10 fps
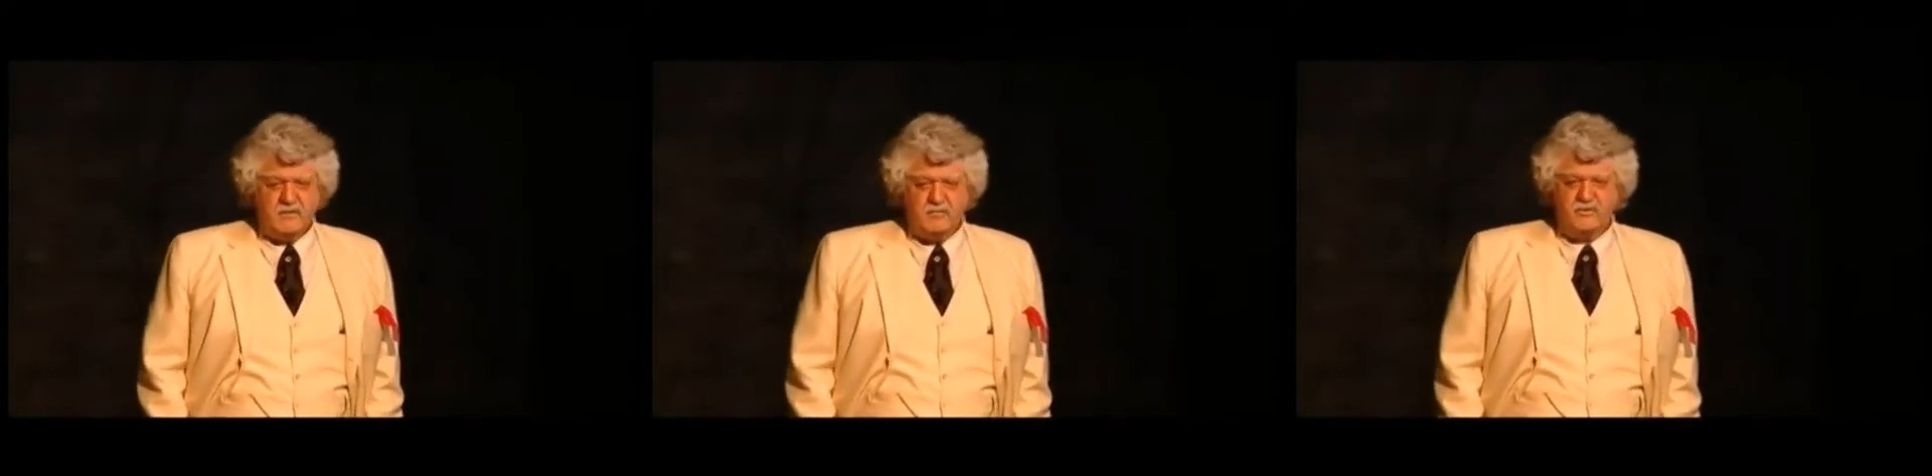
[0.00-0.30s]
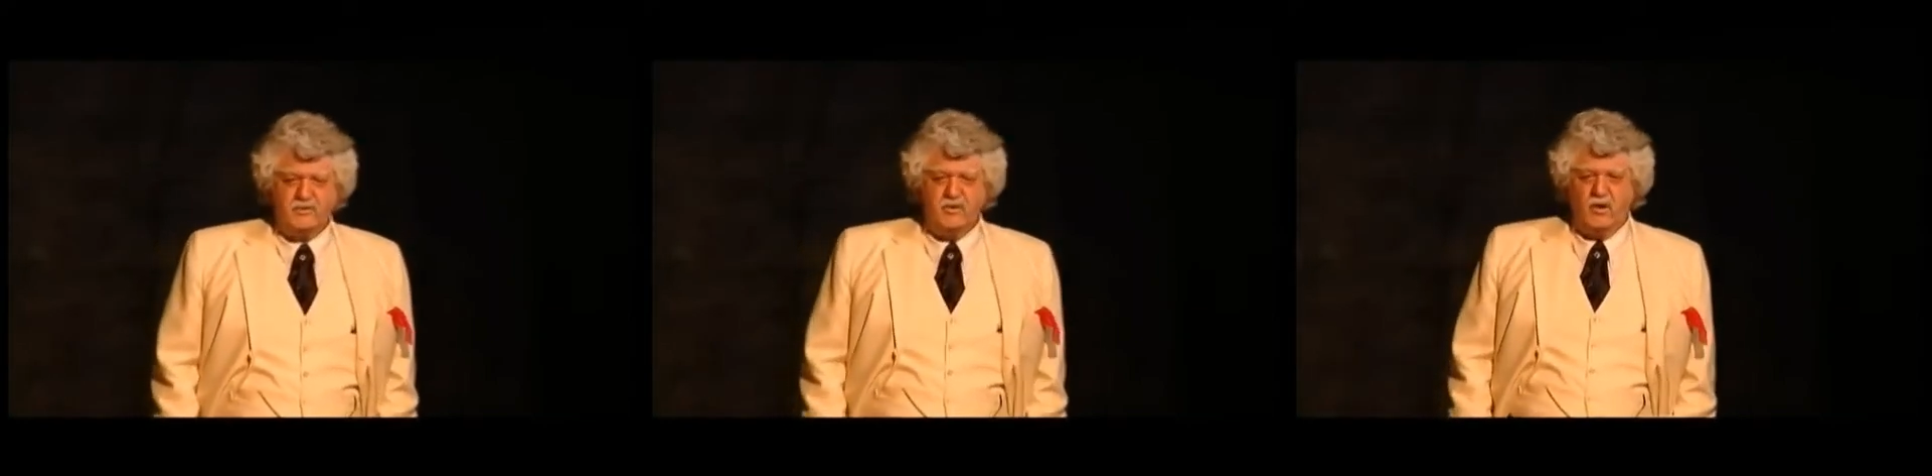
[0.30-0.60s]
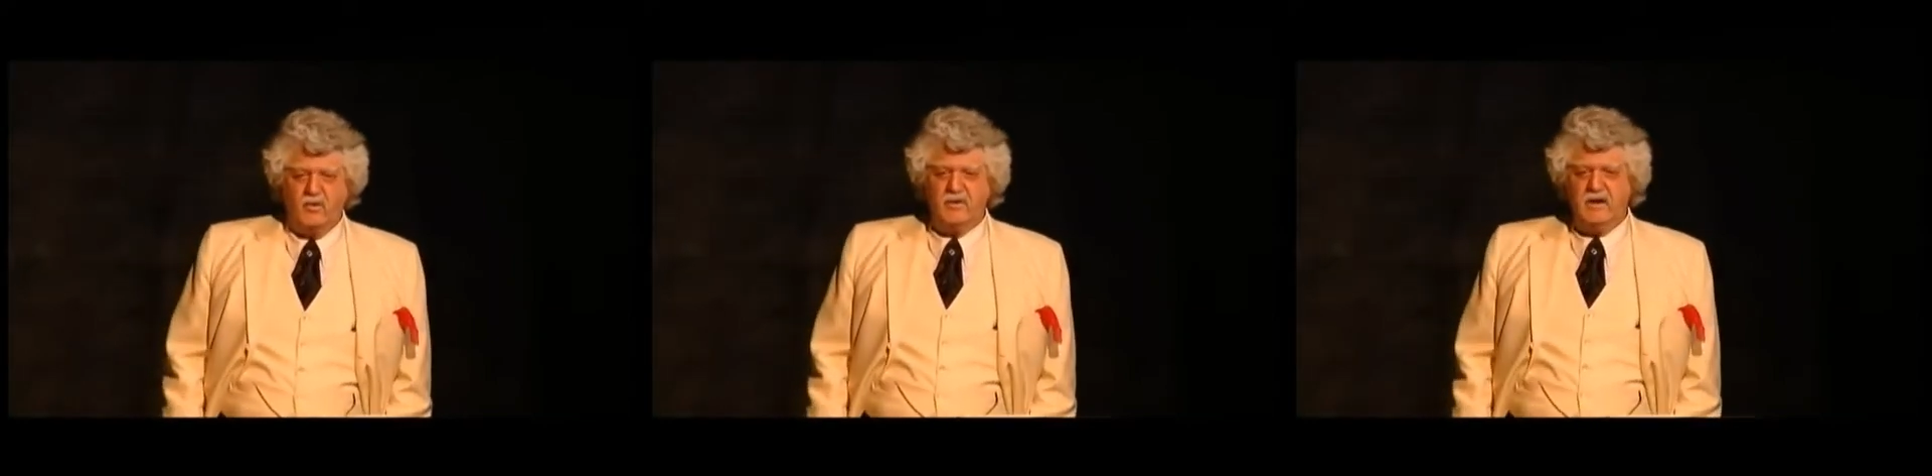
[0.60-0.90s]
But you
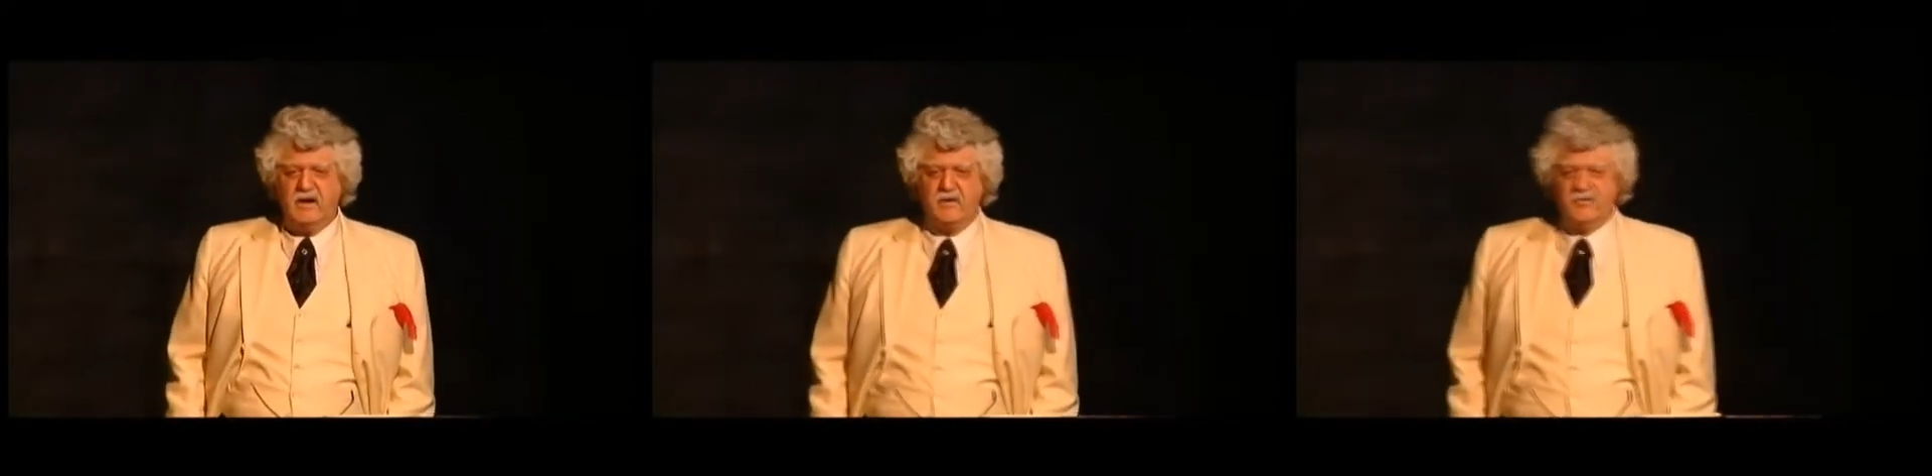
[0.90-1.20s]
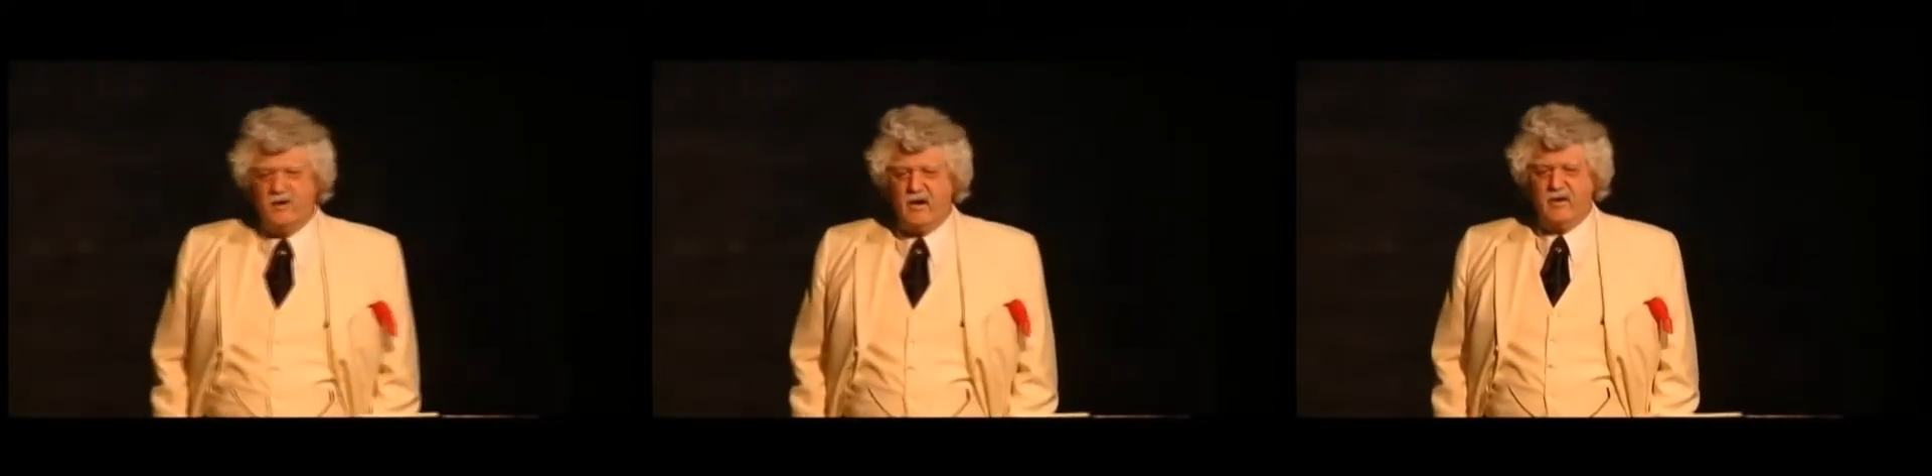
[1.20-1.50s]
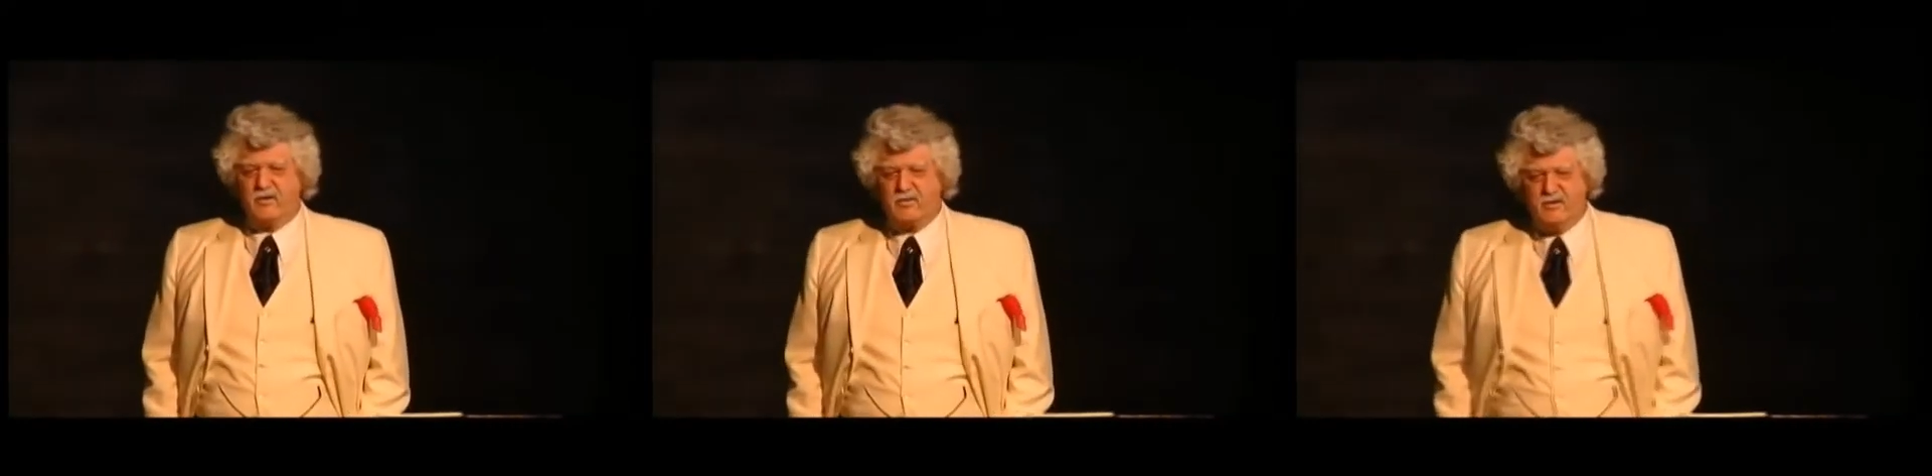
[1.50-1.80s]
know, we had a
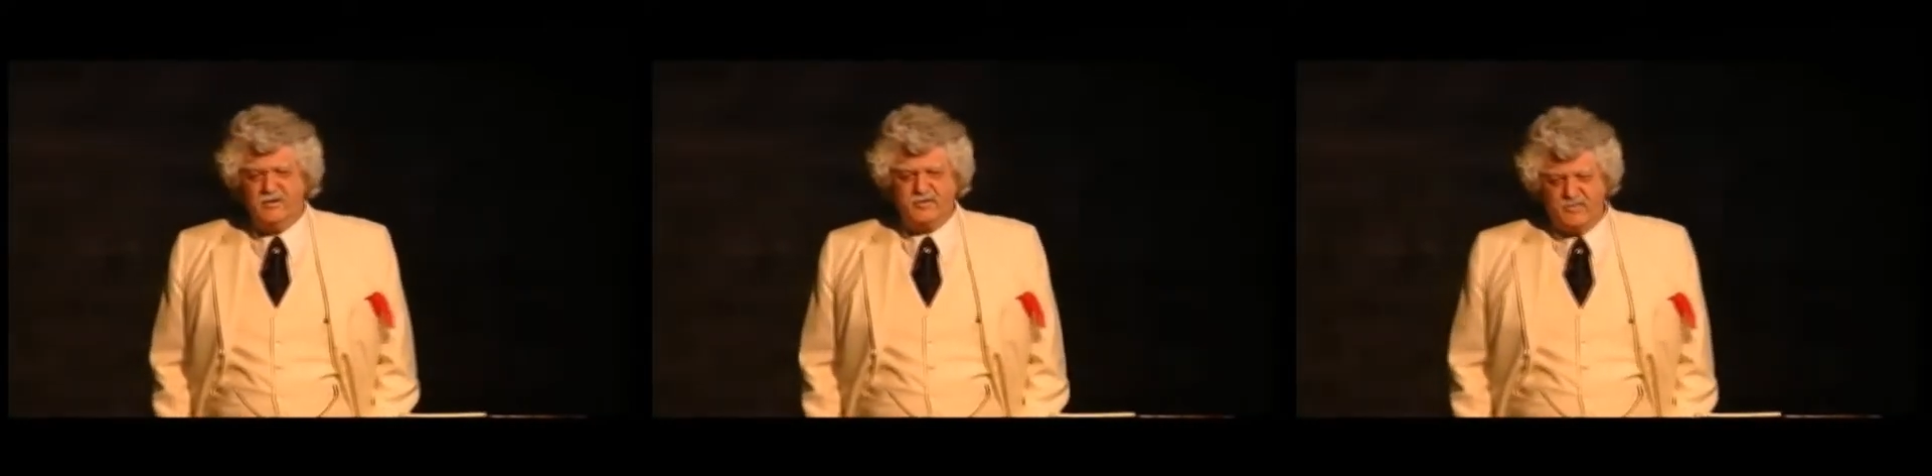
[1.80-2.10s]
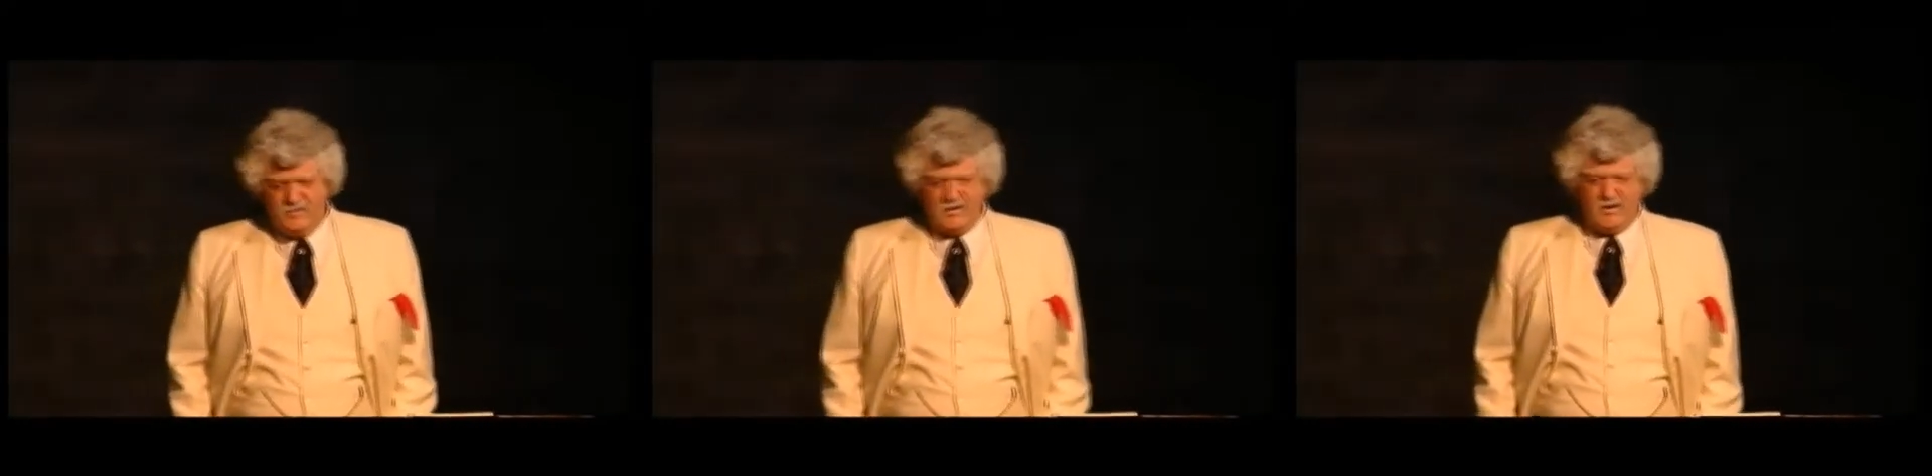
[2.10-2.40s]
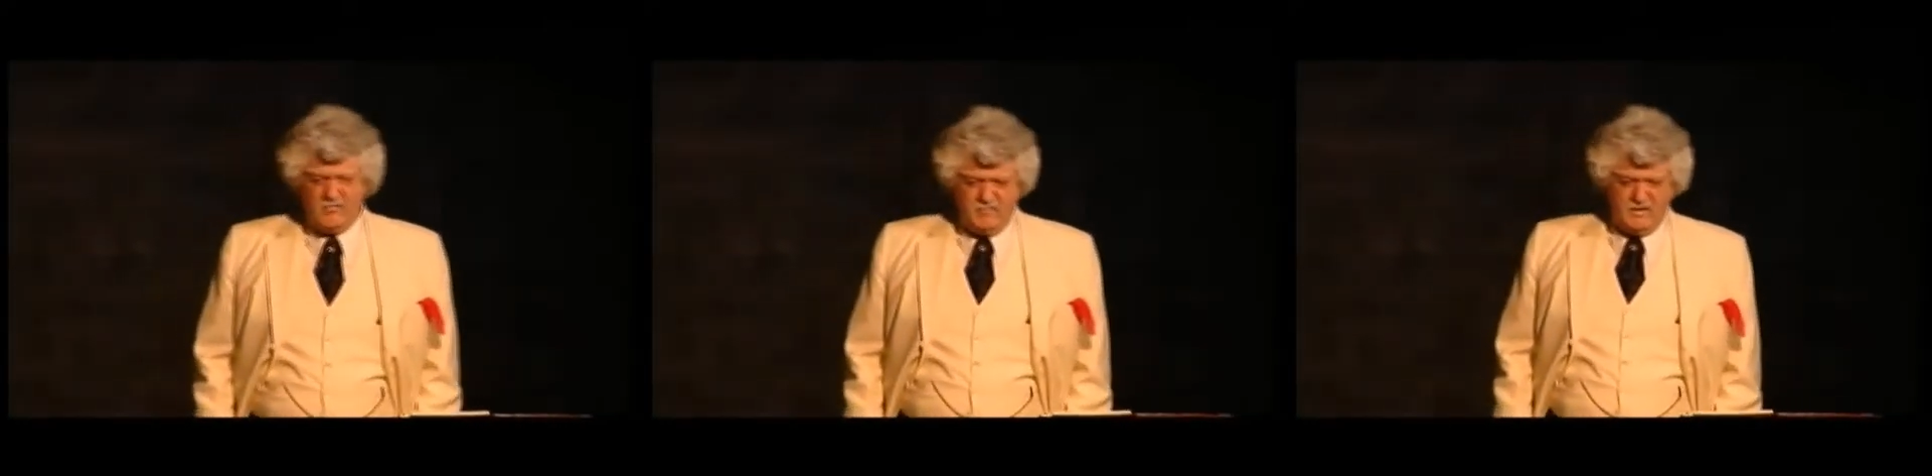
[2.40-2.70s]
rarer creature in our